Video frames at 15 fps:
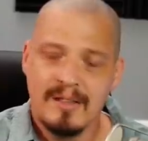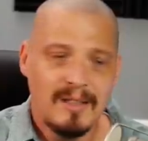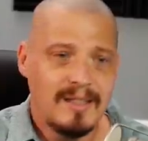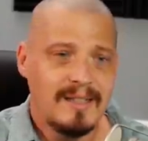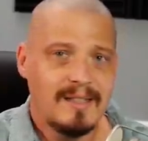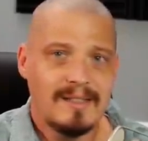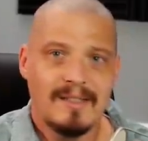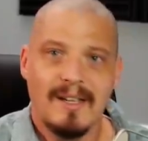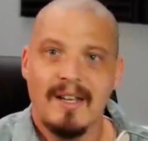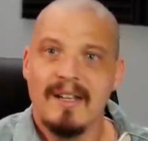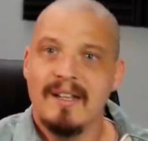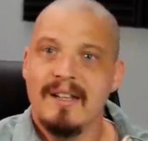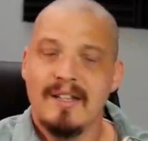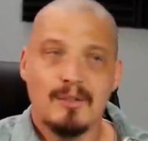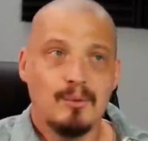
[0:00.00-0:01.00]
Linux
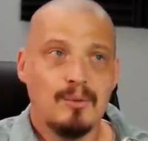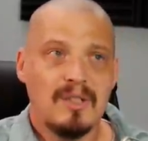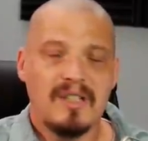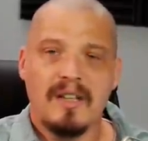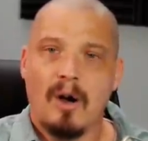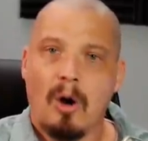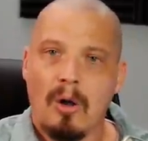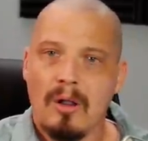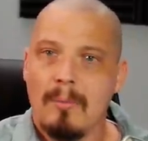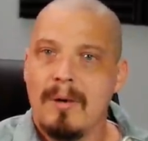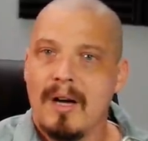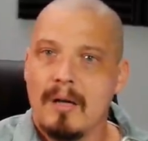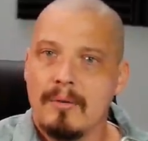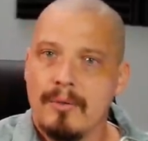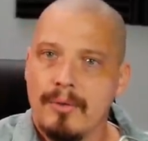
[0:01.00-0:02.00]
is really all
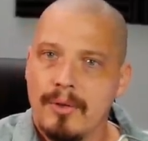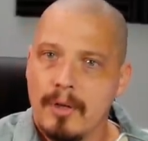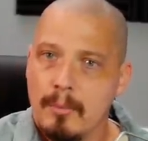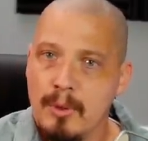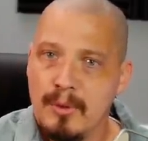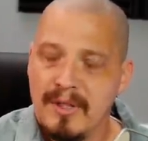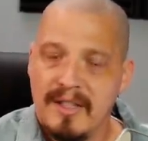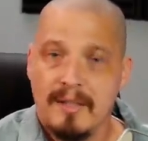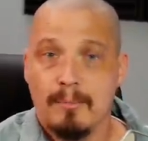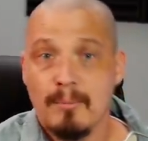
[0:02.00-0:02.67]
about the community.